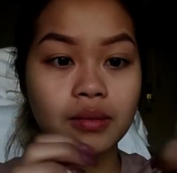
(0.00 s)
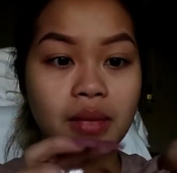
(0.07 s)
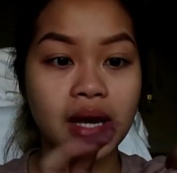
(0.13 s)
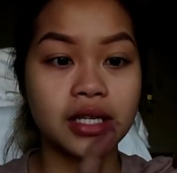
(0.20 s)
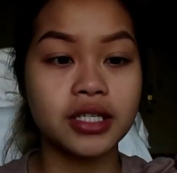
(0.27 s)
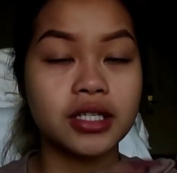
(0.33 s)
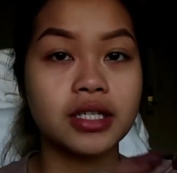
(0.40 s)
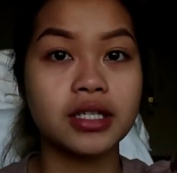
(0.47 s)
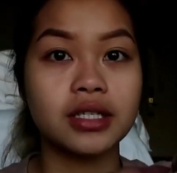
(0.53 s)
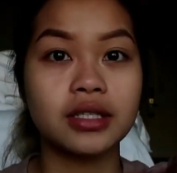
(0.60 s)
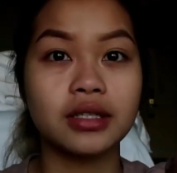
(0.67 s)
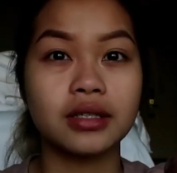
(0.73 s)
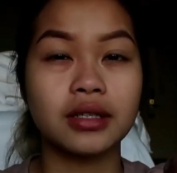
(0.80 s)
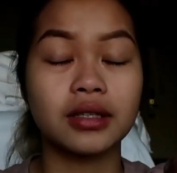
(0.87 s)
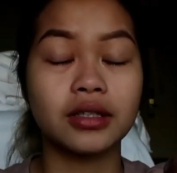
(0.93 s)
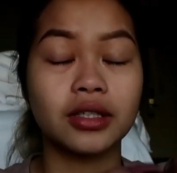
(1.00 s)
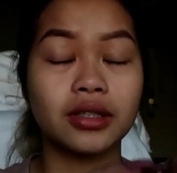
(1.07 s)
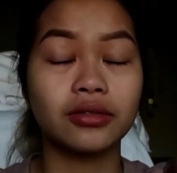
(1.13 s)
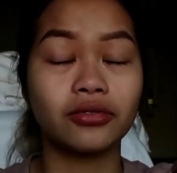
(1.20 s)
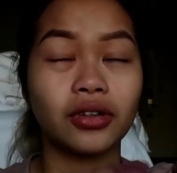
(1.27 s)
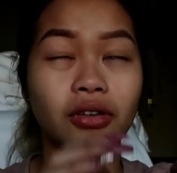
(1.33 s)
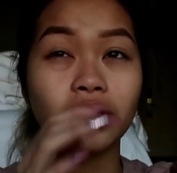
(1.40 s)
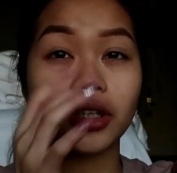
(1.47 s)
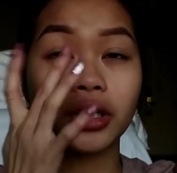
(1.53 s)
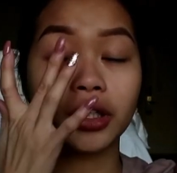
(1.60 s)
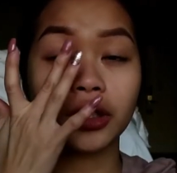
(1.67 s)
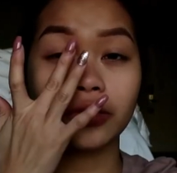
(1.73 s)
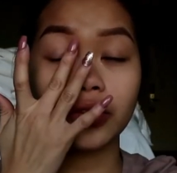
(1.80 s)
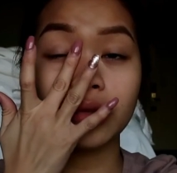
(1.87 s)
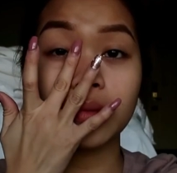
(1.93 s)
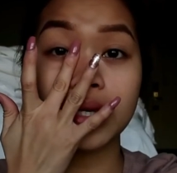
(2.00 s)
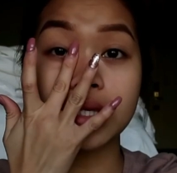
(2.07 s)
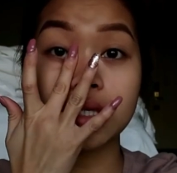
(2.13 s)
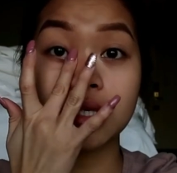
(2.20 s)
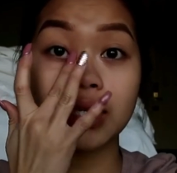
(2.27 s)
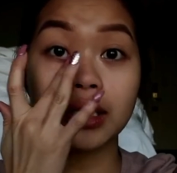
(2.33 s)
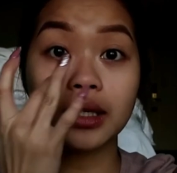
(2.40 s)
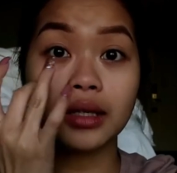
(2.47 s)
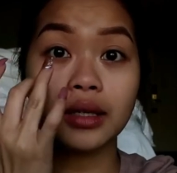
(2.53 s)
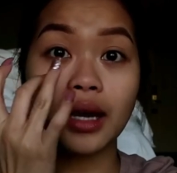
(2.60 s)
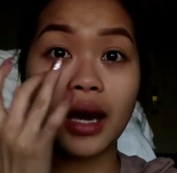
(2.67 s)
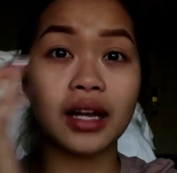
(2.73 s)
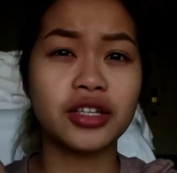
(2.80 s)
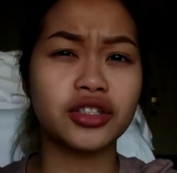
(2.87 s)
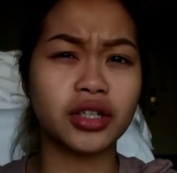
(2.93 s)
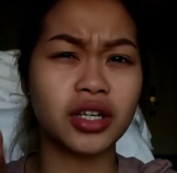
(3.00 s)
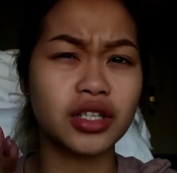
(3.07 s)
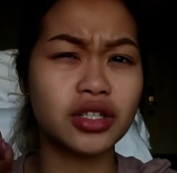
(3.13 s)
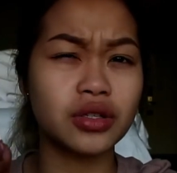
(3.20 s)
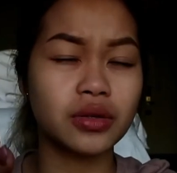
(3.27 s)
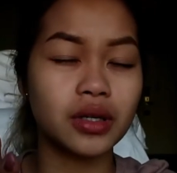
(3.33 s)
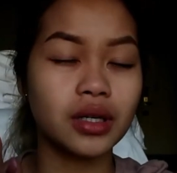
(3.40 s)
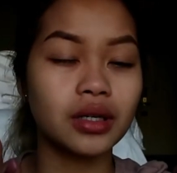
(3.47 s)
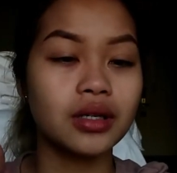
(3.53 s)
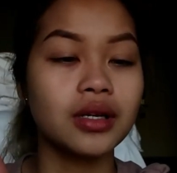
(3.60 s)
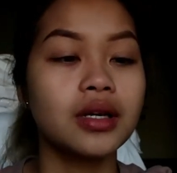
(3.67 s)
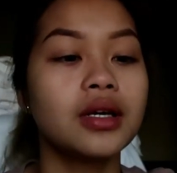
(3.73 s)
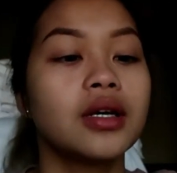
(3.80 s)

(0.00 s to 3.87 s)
matching foundation with my skin at drugstore.